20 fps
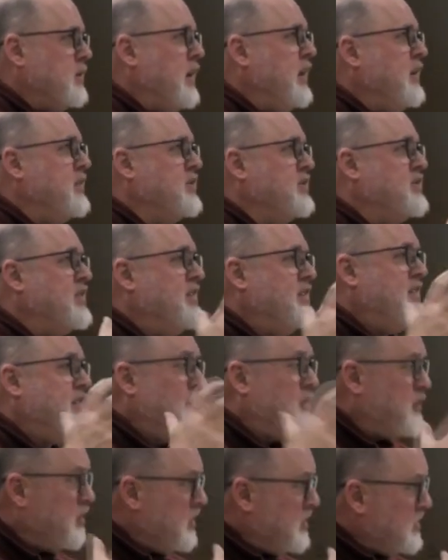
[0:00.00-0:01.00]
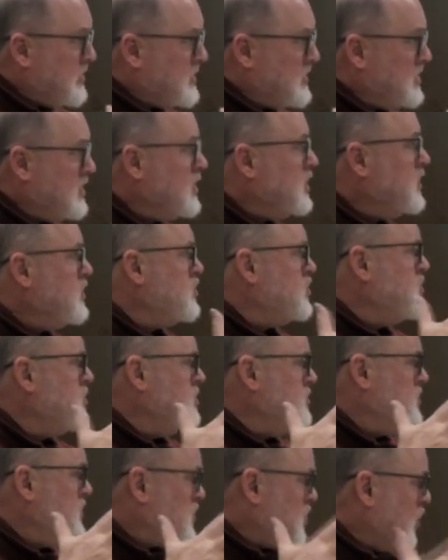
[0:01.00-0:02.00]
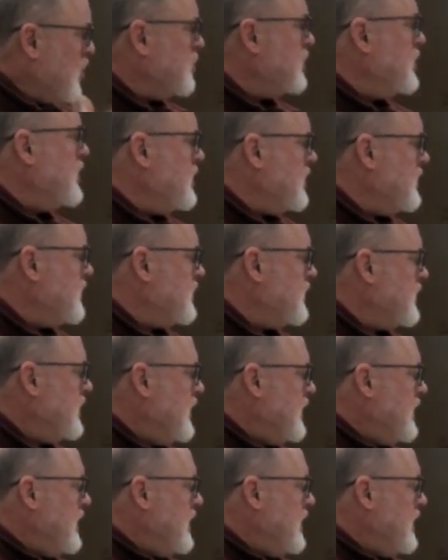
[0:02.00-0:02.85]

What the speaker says: is its indifference to determinateness.